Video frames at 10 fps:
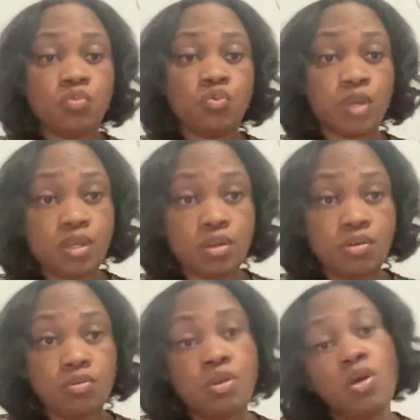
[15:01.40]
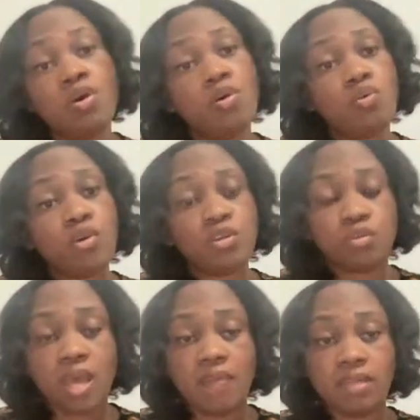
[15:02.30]
real, or you
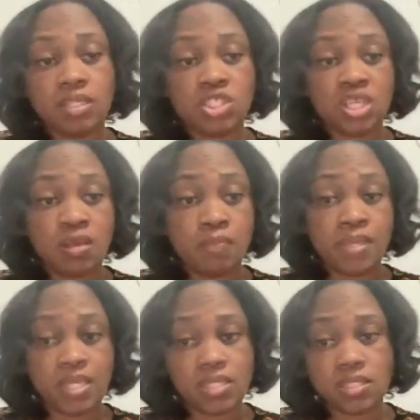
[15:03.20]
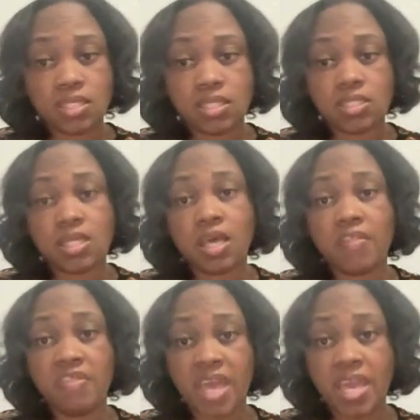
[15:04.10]
don't have a legit business
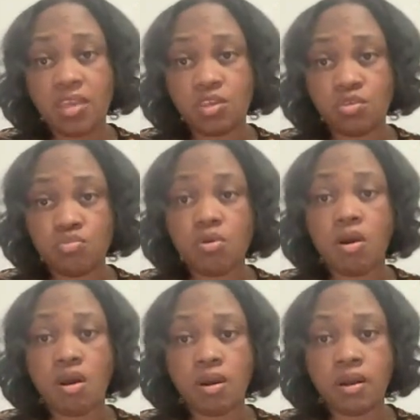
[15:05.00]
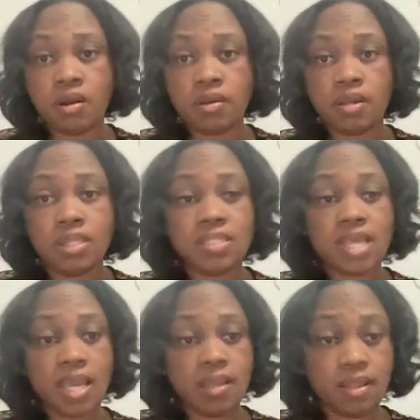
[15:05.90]
that you are
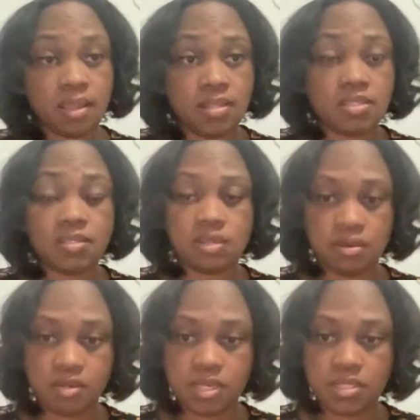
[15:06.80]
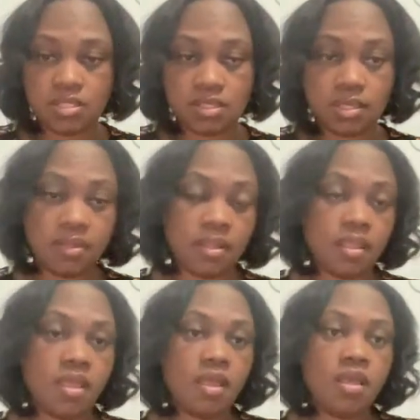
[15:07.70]
taking seriously.
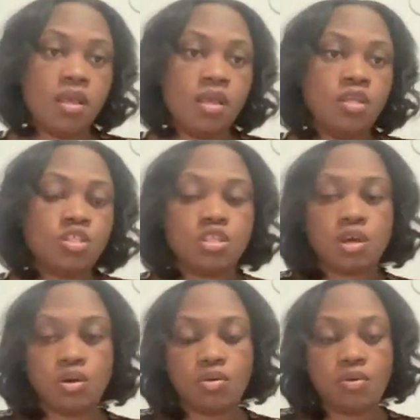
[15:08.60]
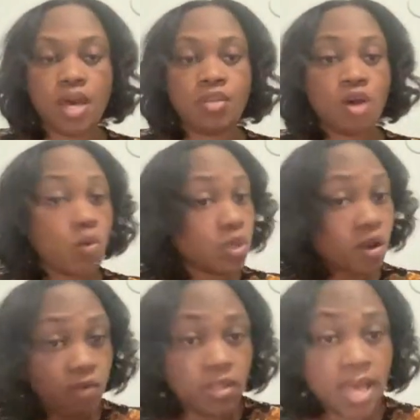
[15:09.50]
So I know I went
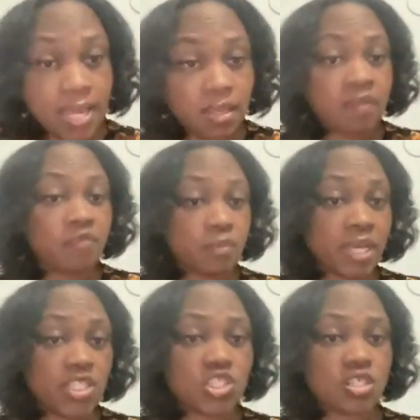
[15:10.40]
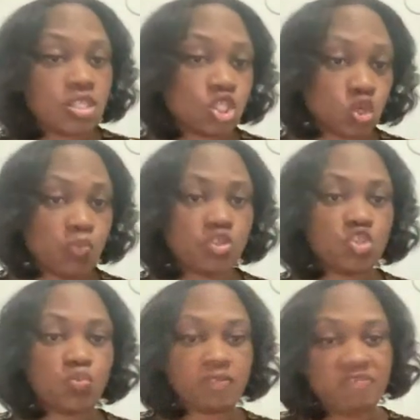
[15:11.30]
over a lot of information super
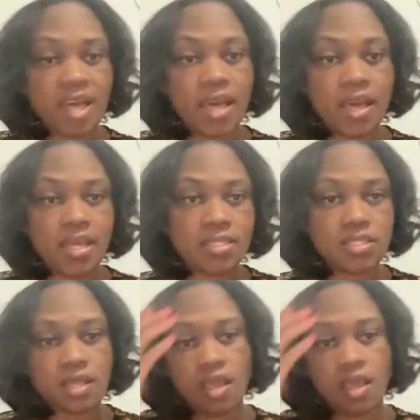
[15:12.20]
fast.